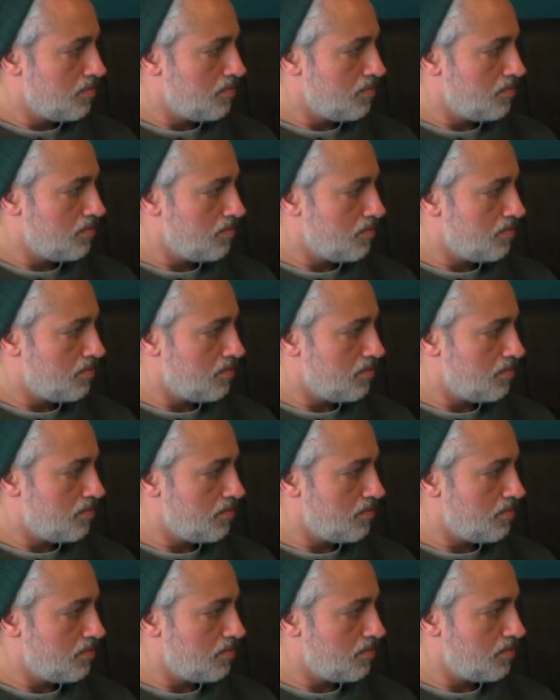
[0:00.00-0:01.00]

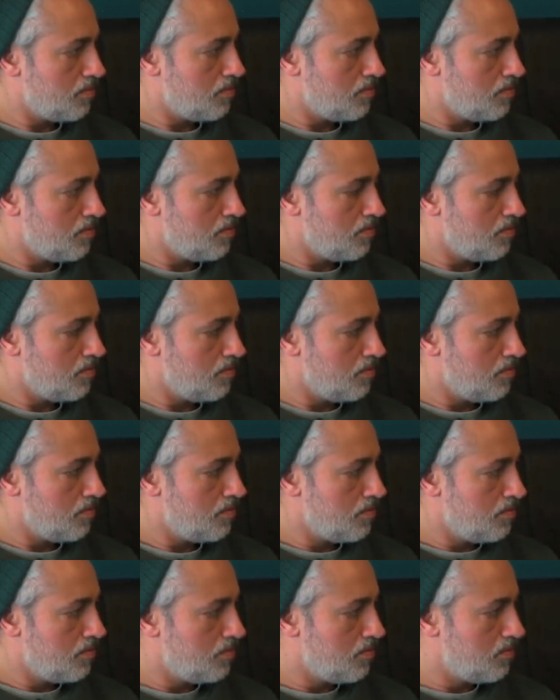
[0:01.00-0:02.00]

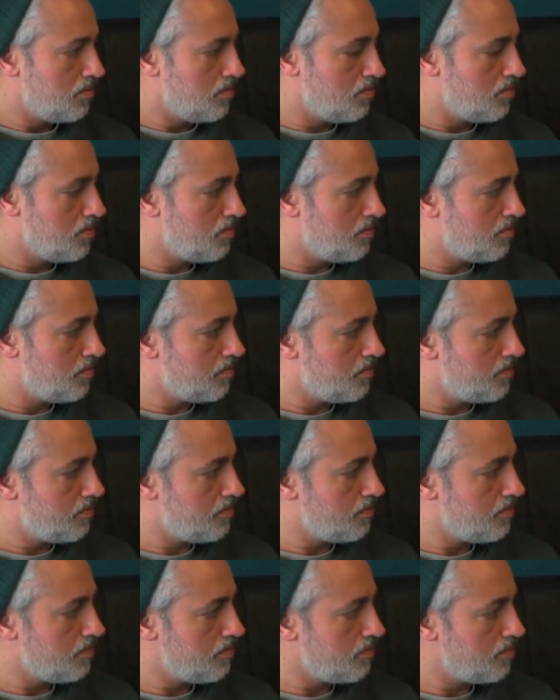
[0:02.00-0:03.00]

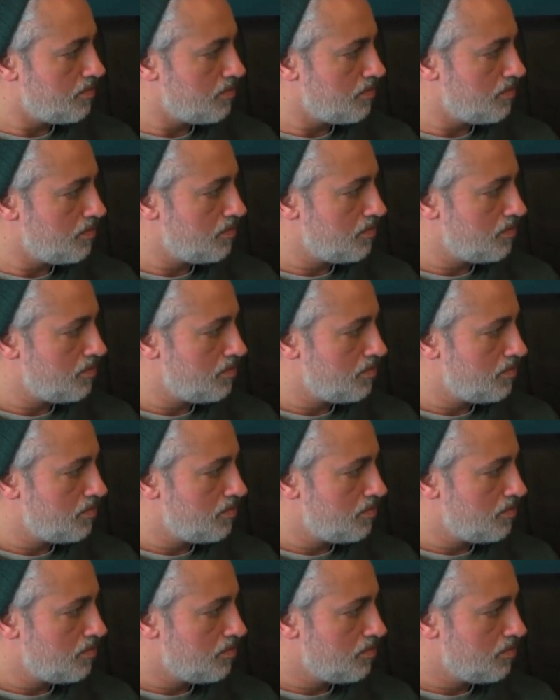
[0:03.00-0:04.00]

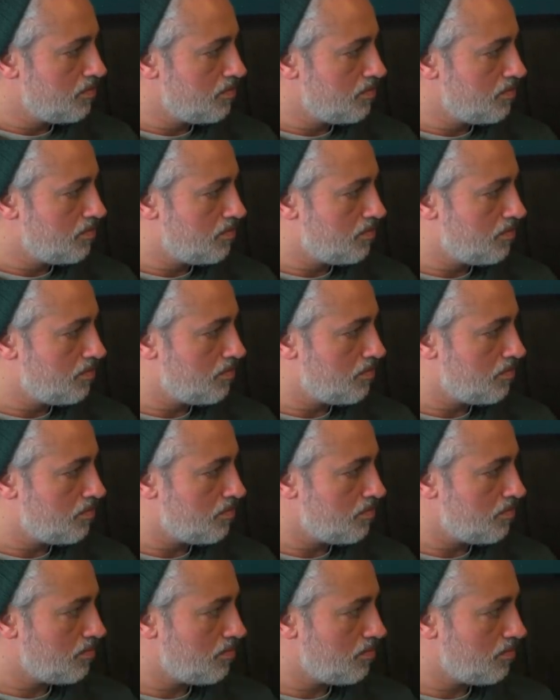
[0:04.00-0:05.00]

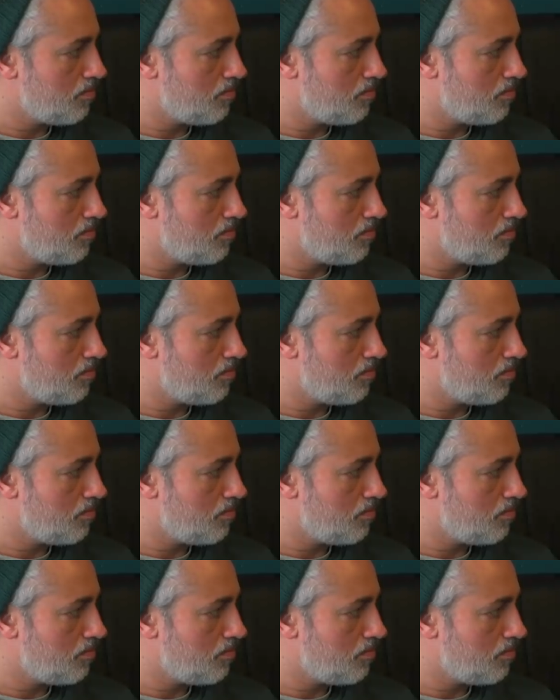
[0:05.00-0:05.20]
(not speaking)